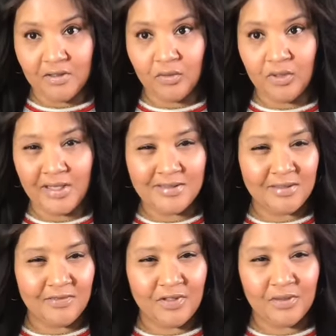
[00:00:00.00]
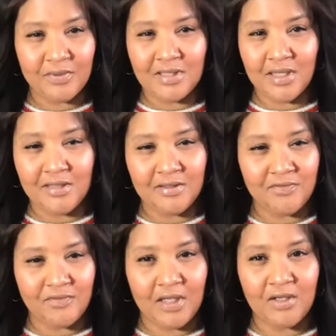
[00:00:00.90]
or as Olivia was kind
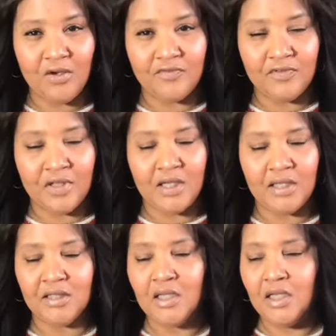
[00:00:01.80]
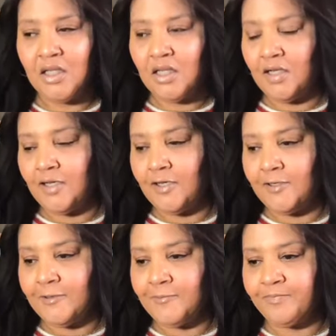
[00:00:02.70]
of getting offline,
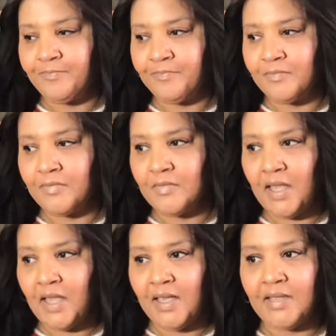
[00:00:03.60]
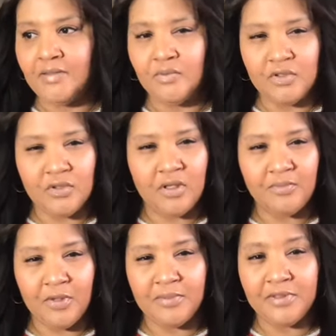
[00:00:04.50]
um, and was
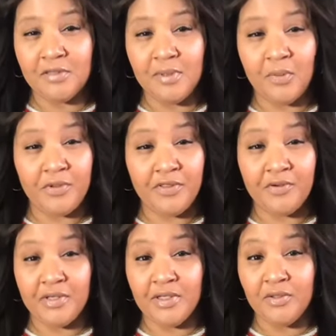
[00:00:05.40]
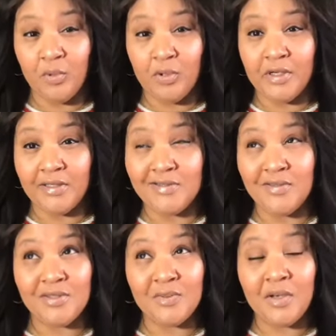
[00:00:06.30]
on probably till about one thirty in the morning.
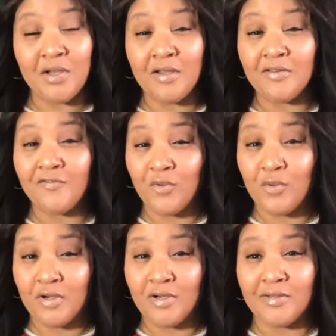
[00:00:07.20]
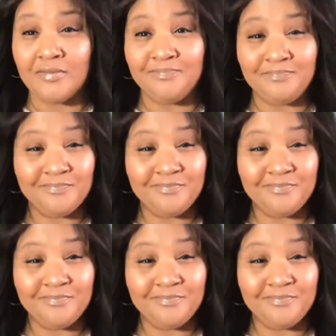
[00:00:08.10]
So this went on for